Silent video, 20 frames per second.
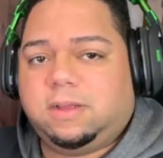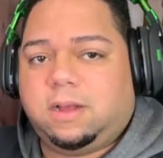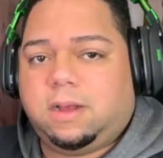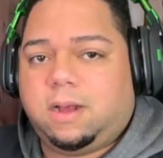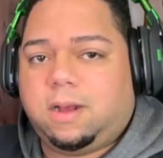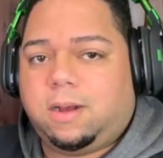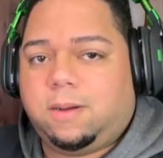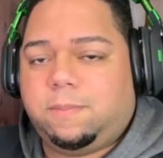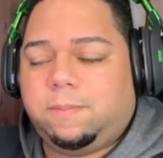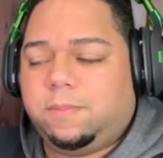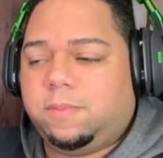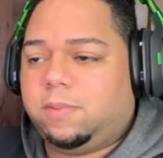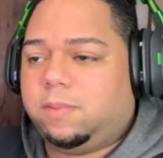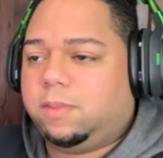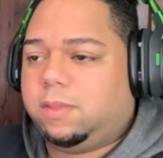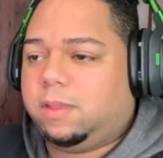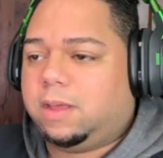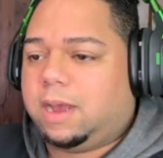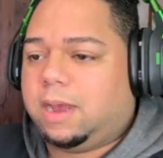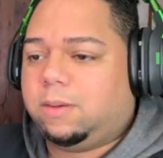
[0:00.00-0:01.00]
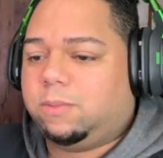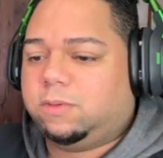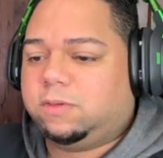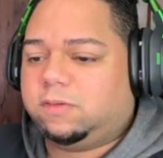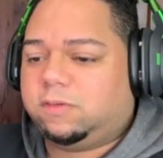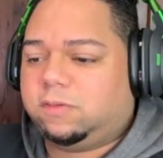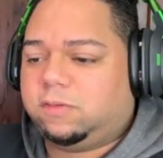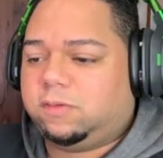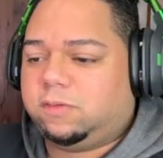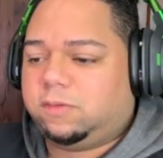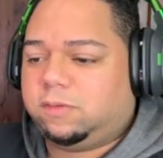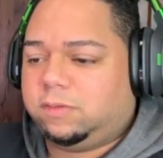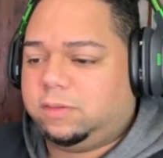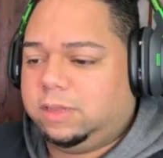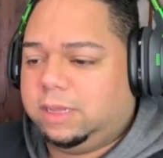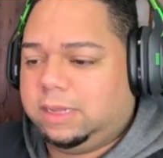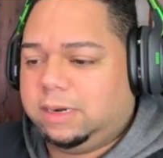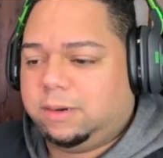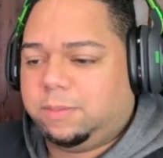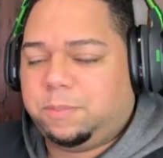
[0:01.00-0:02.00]
I was
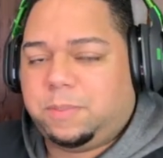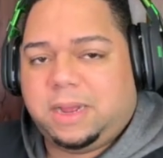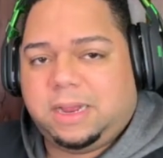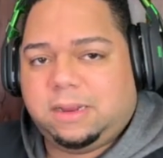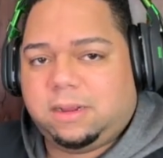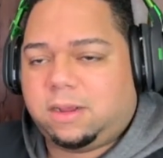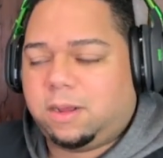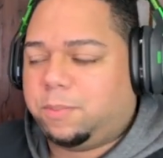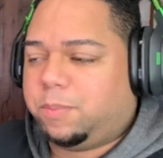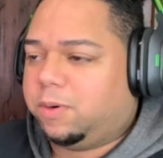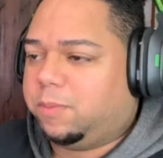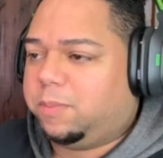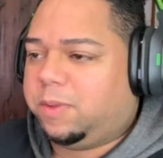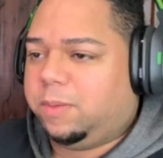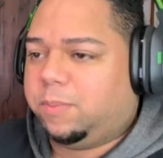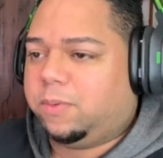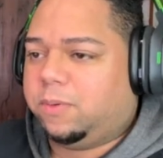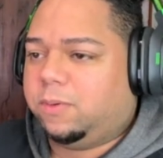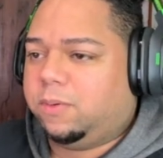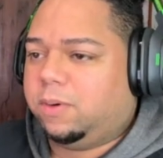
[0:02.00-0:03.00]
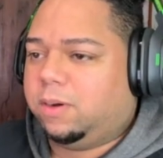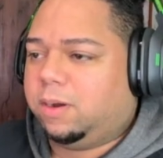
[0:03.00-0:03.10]
hit up by a couple of people